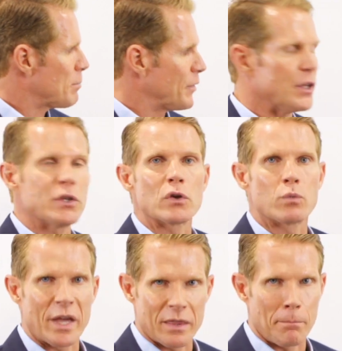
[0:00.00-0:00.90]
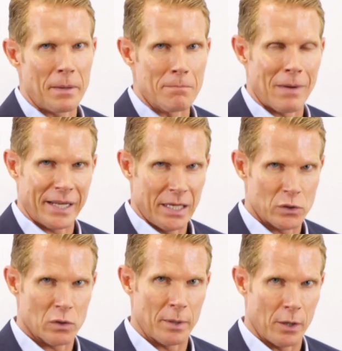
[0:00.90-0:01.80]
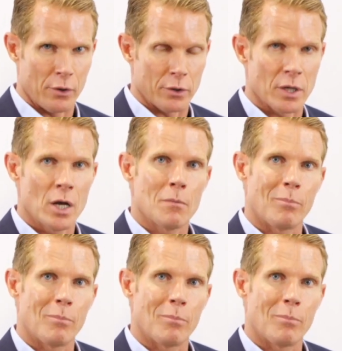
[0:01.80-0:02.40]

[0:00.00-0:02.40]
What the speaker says: But this is where the big money is to be earned,